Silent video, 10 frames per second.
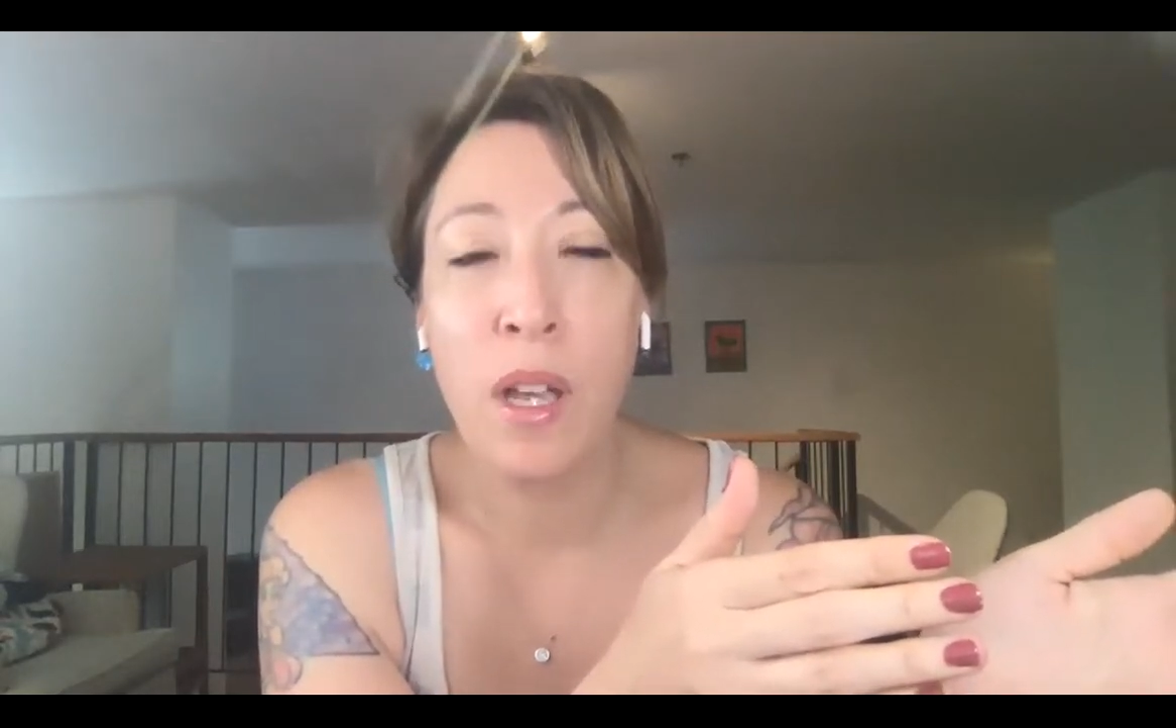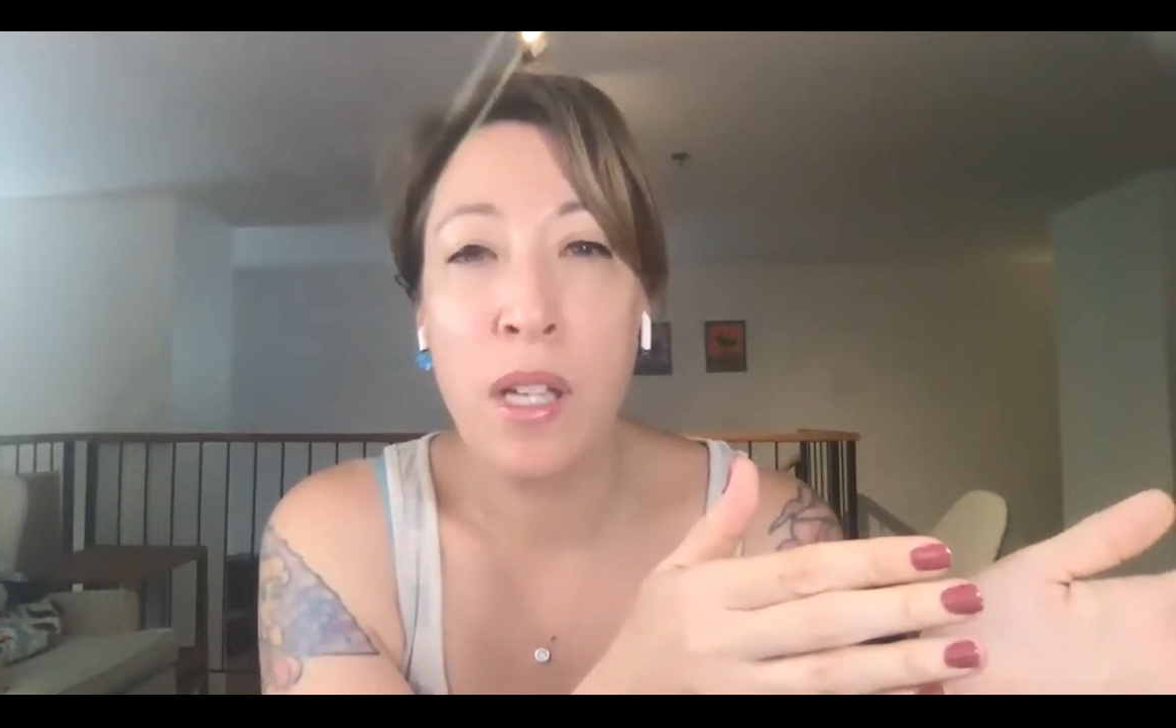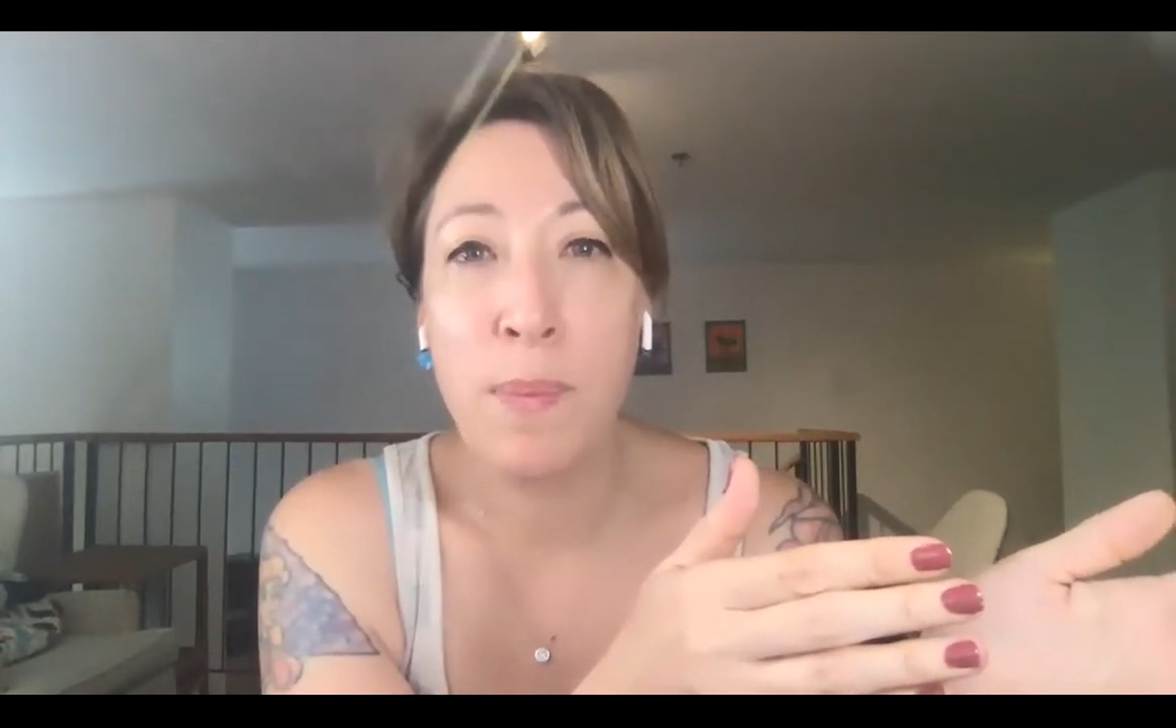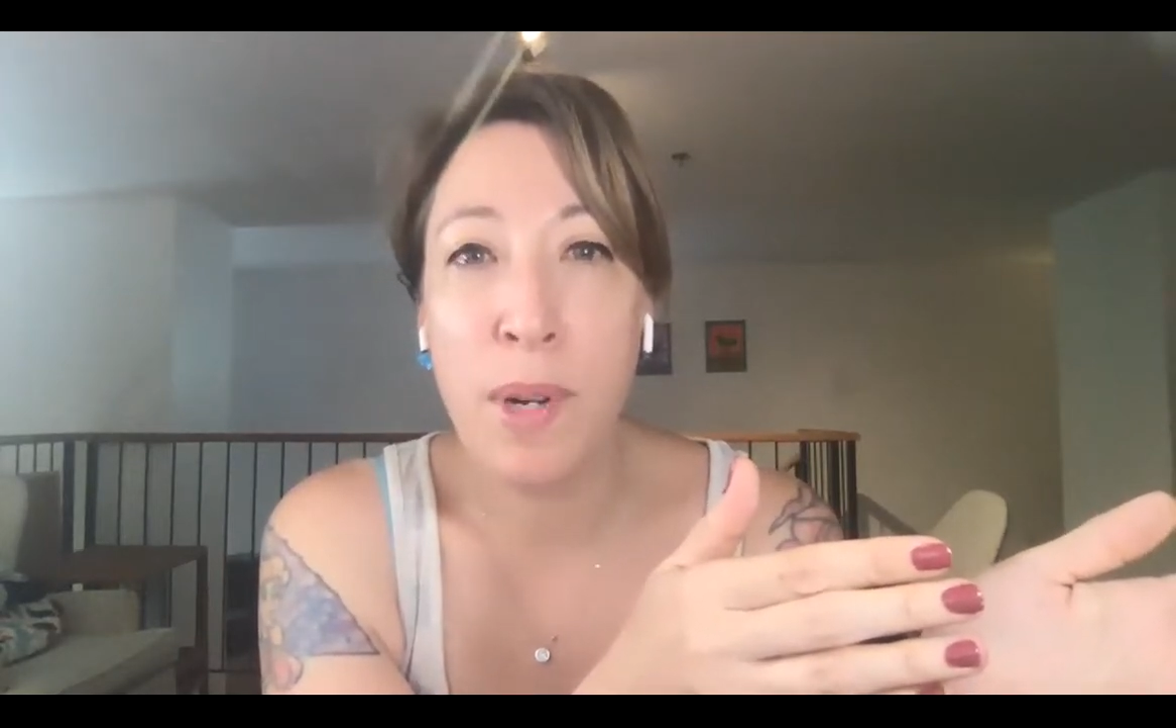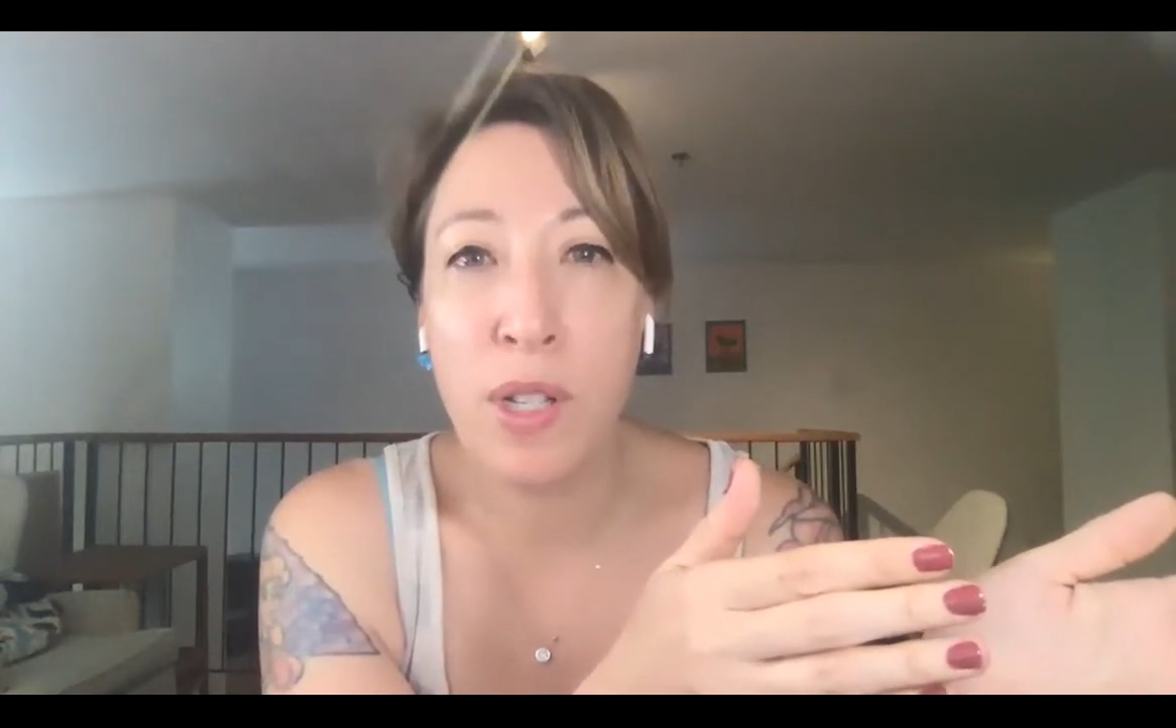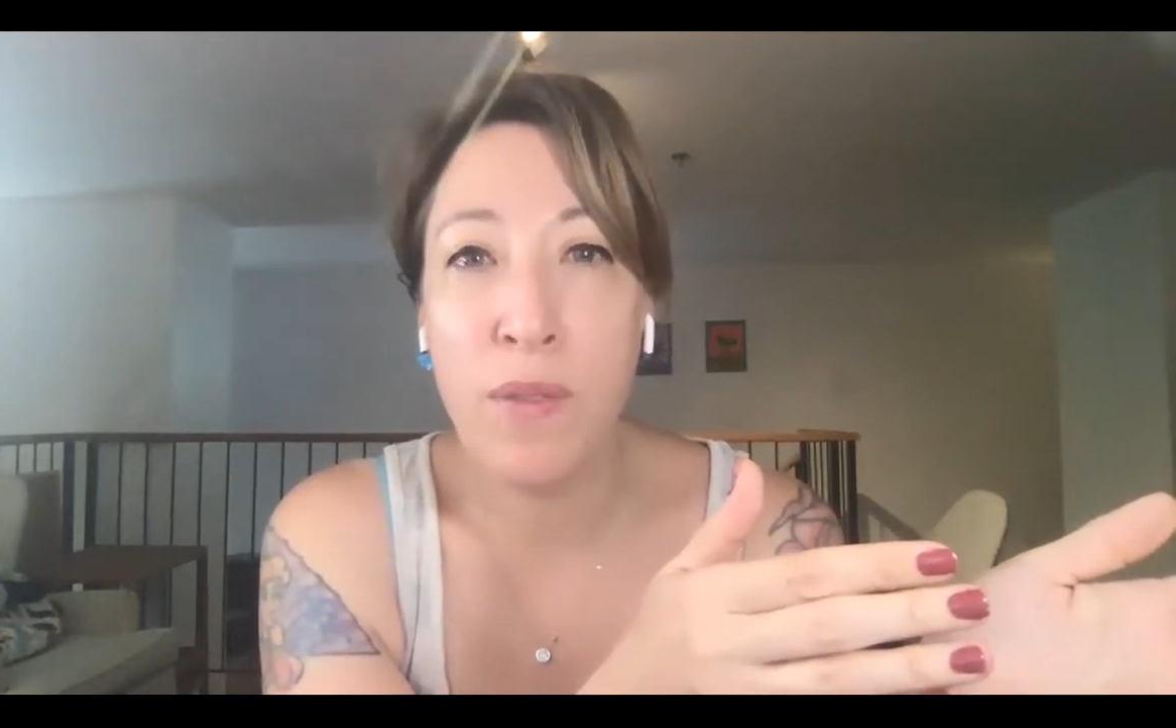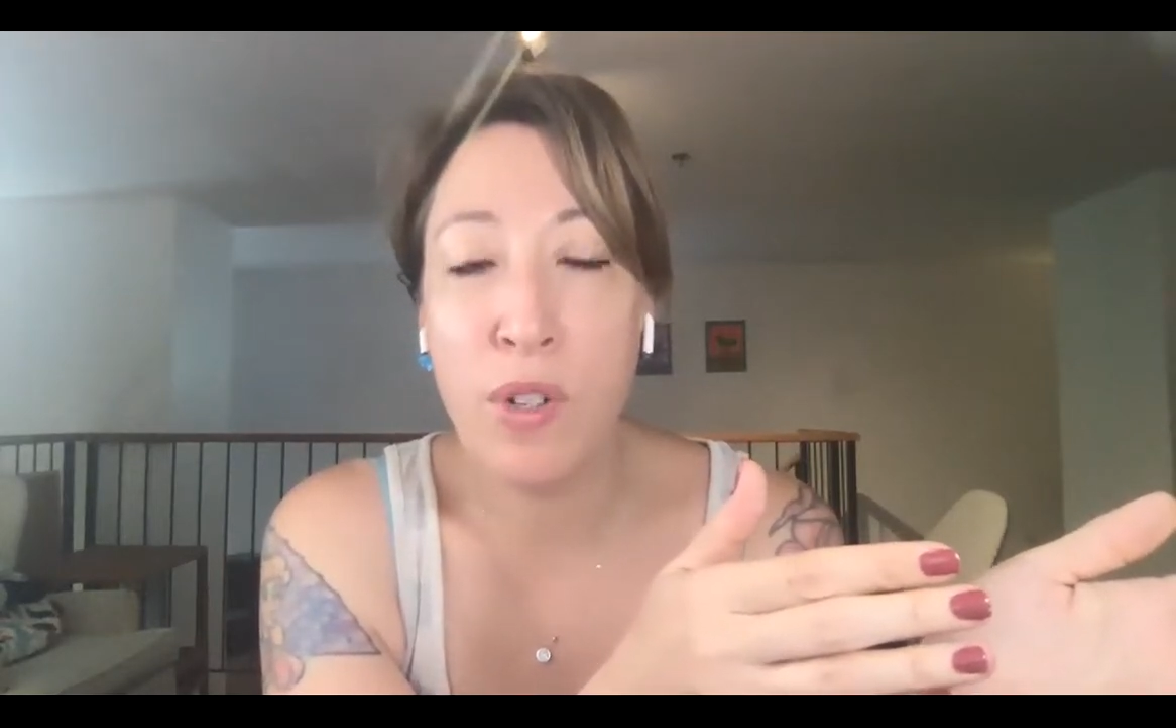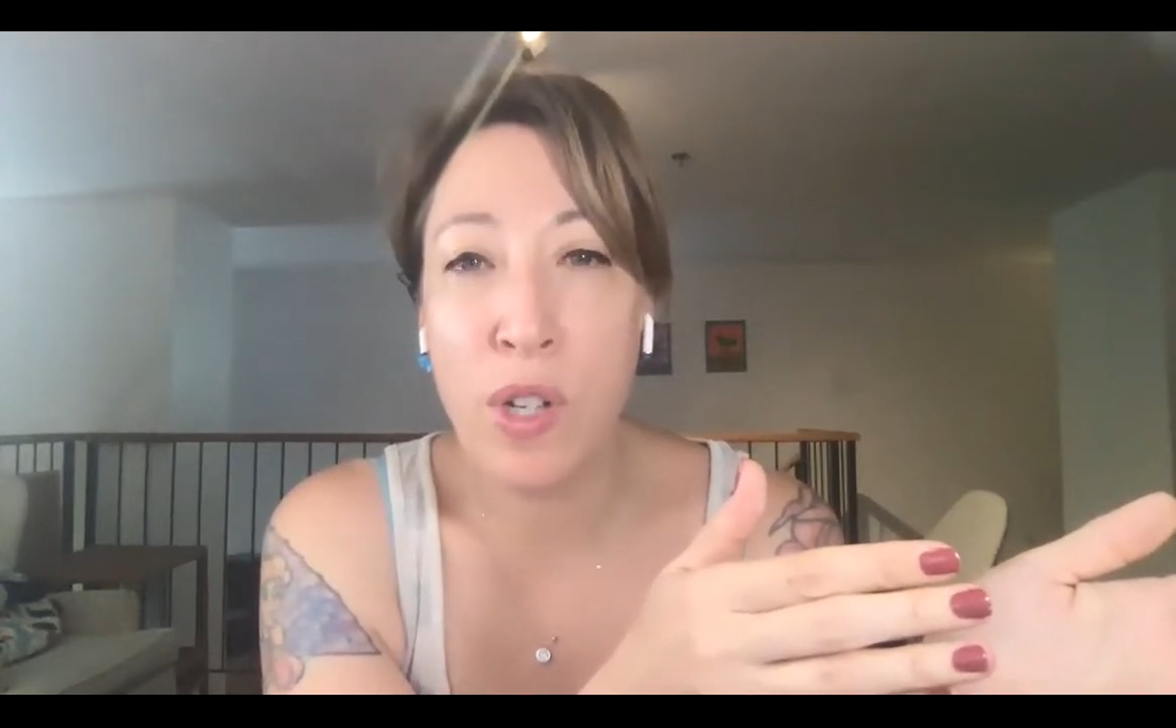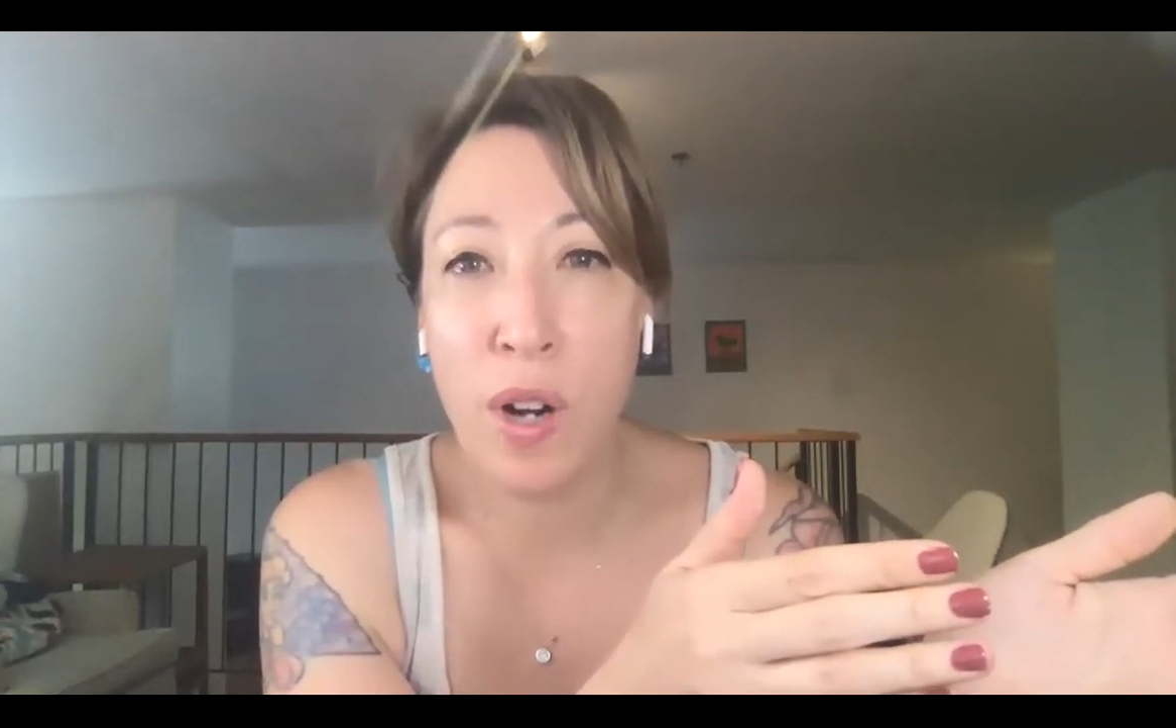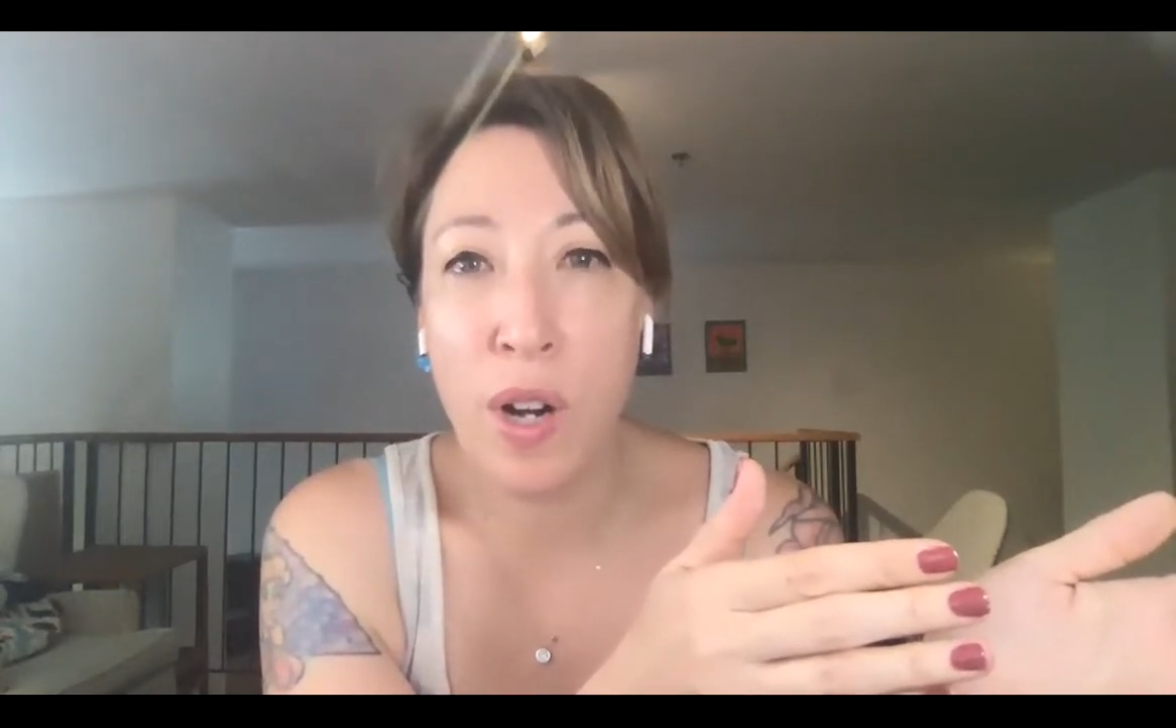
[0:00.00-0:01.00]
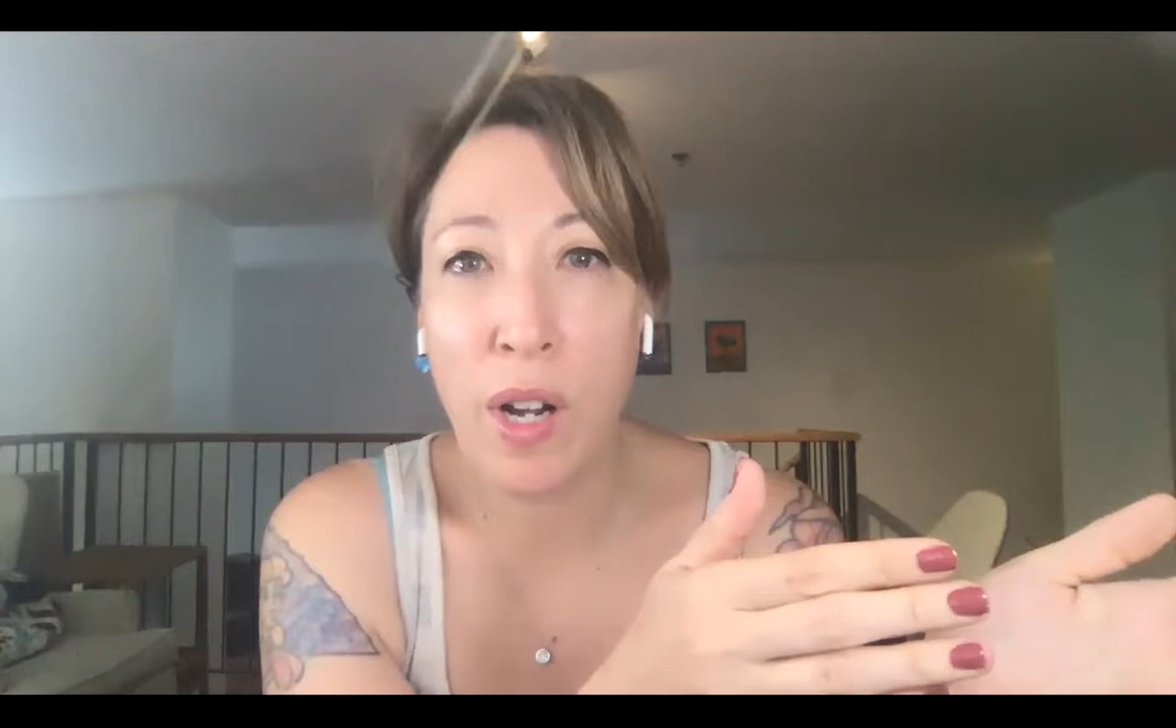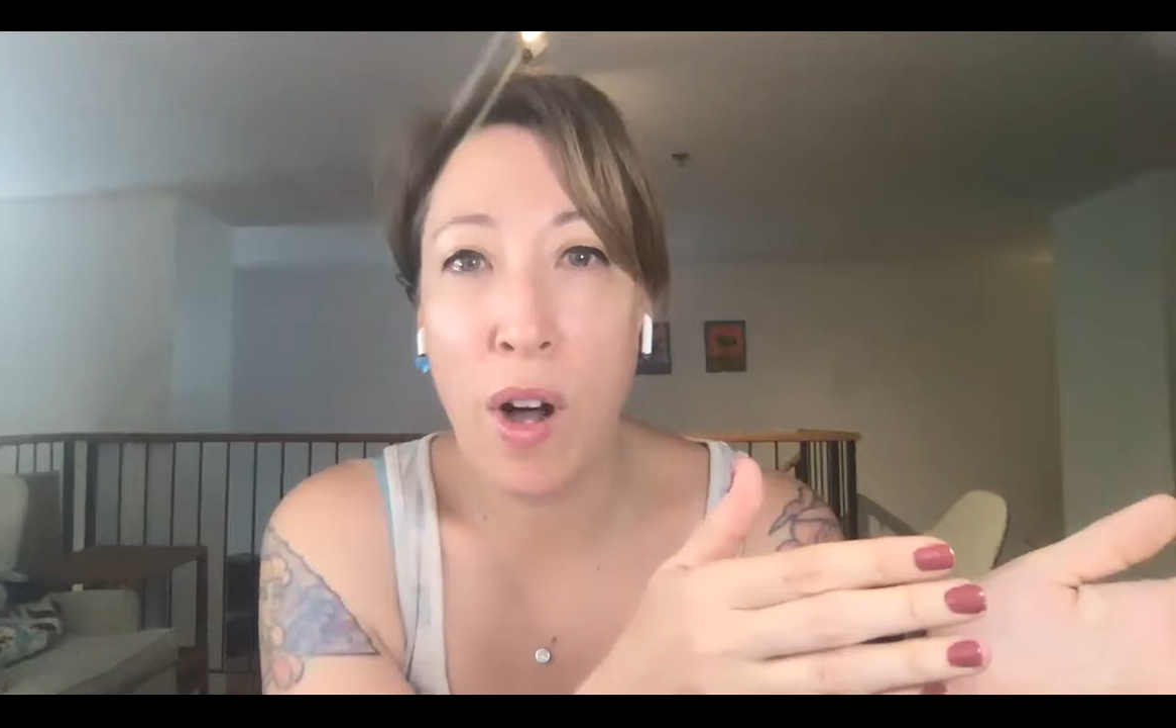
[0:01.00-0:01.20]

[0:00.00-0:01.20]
Especially if you're sharing